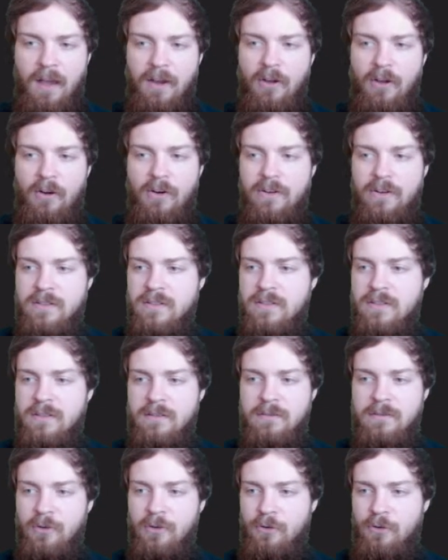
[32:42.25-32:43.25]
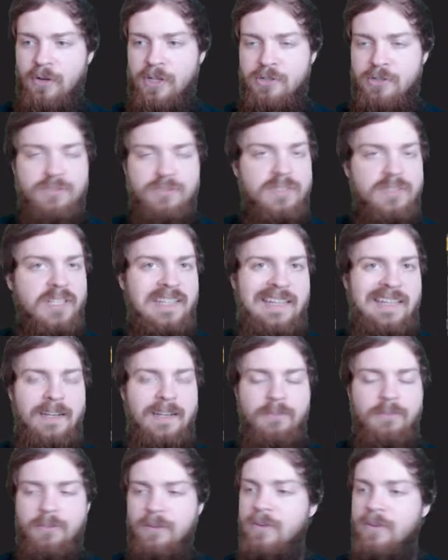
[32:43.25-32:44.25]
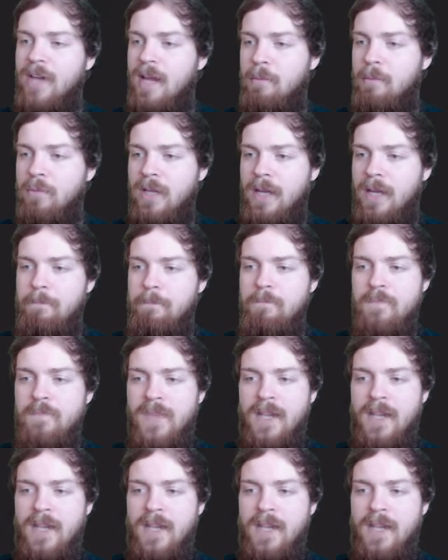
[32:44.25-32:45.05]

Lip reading: cards or creatures that they need for their game plan.